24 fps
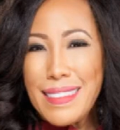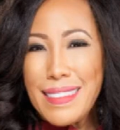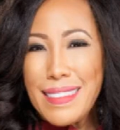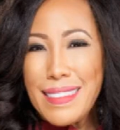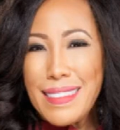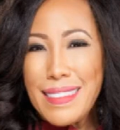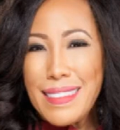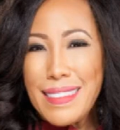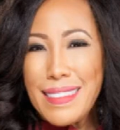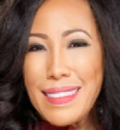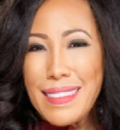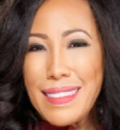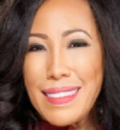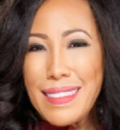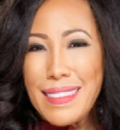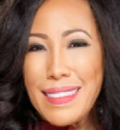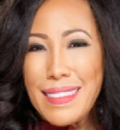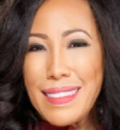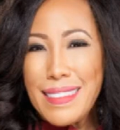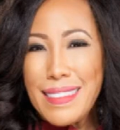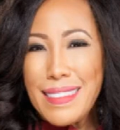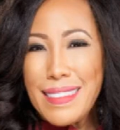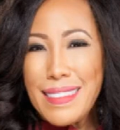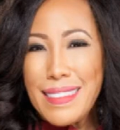
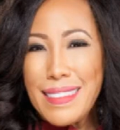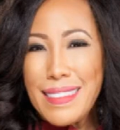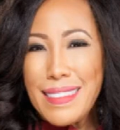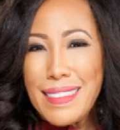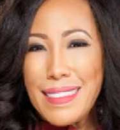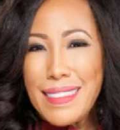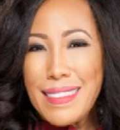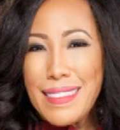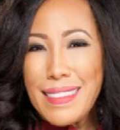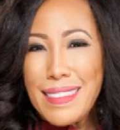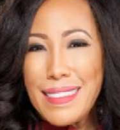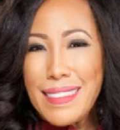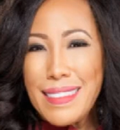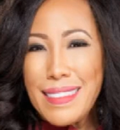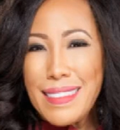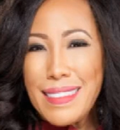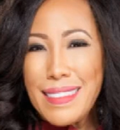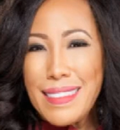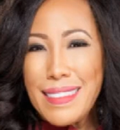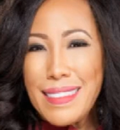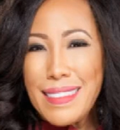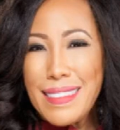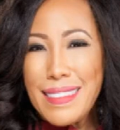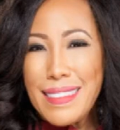
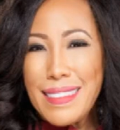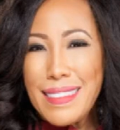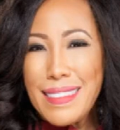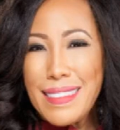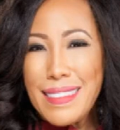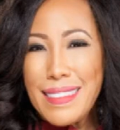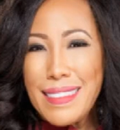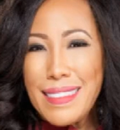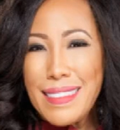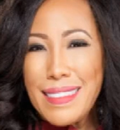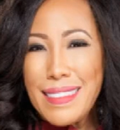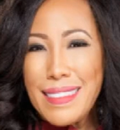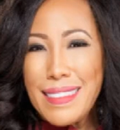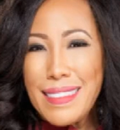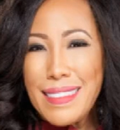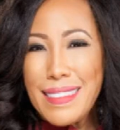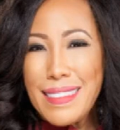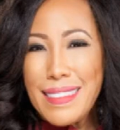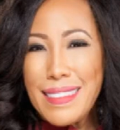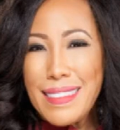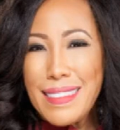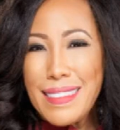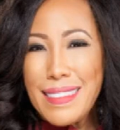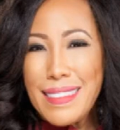
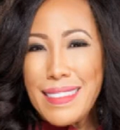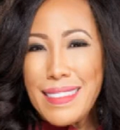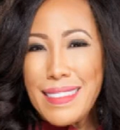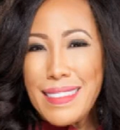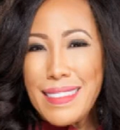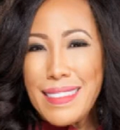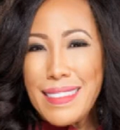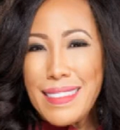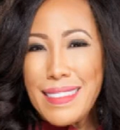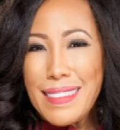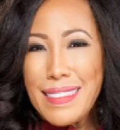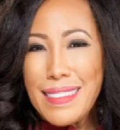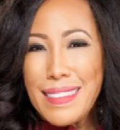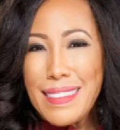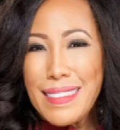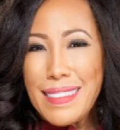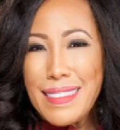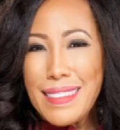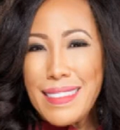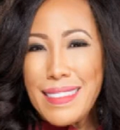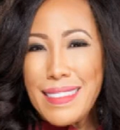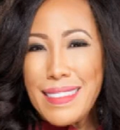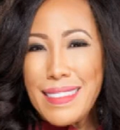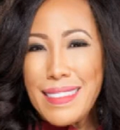
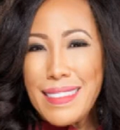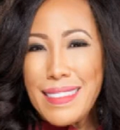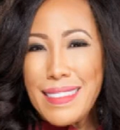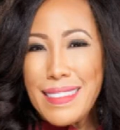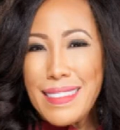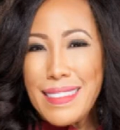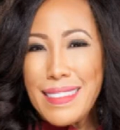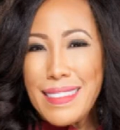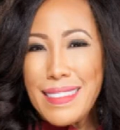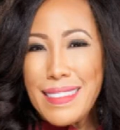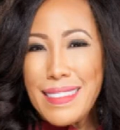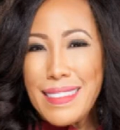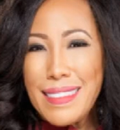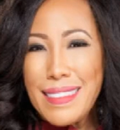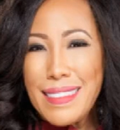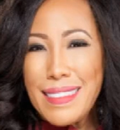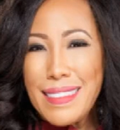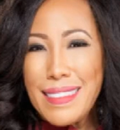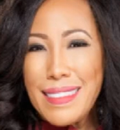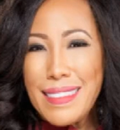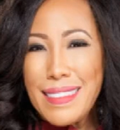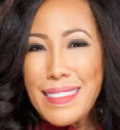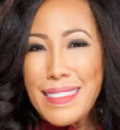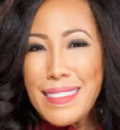
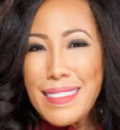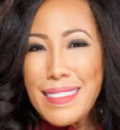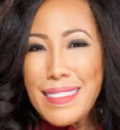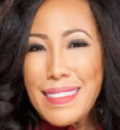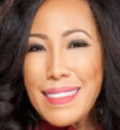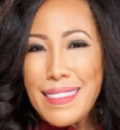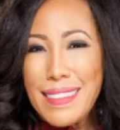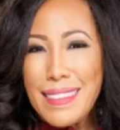This is a still picture; no speech is visible.